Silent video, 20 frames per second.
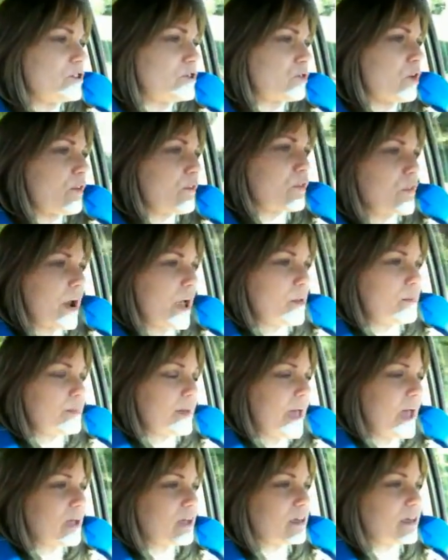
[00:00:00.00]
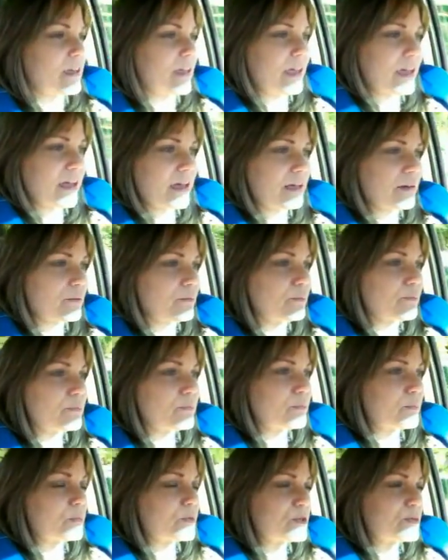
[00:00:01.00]
drove around back, and
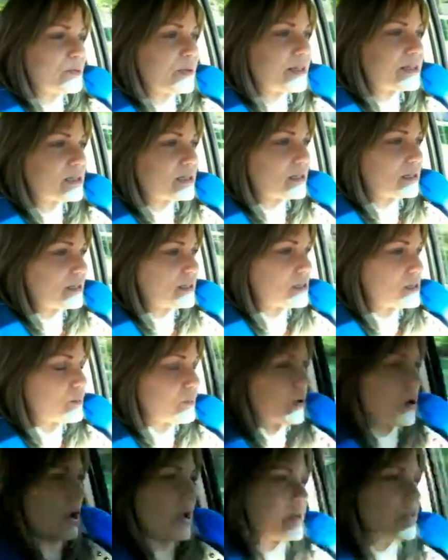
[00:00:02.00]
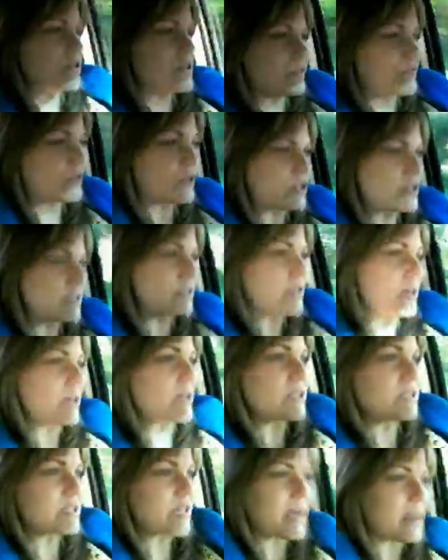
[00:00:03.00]
was pleasantly surprised for a
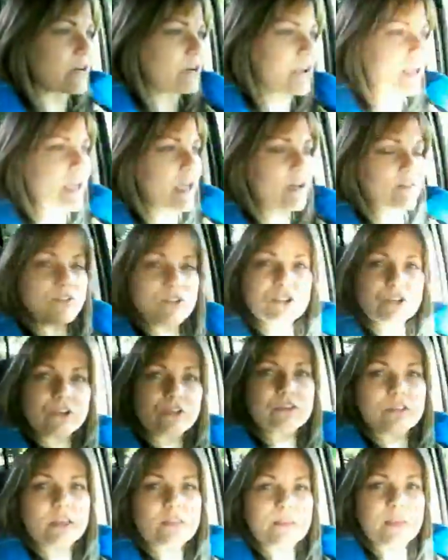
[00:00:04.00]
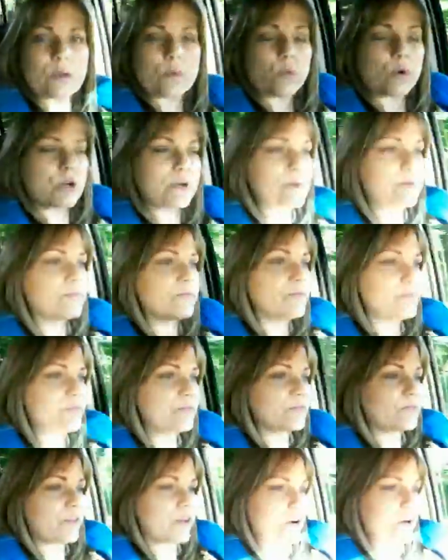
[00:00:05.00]
sunny Saturday afternoon that they weren't
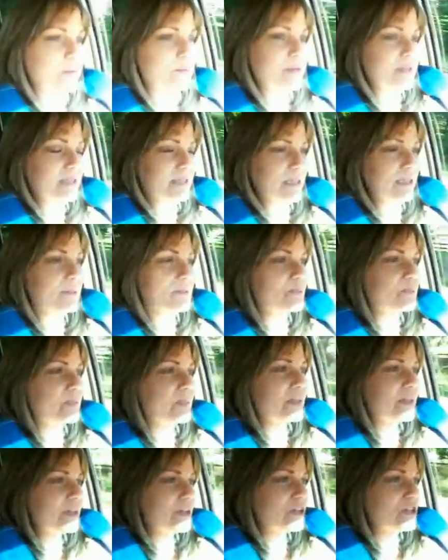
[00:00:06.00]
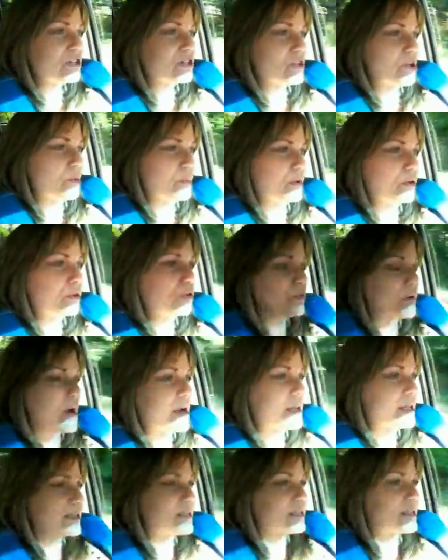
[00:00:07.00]
very busy. So pulled
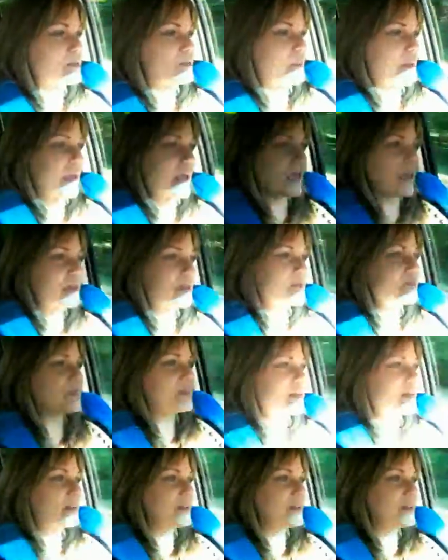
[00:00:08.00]
right into the bay,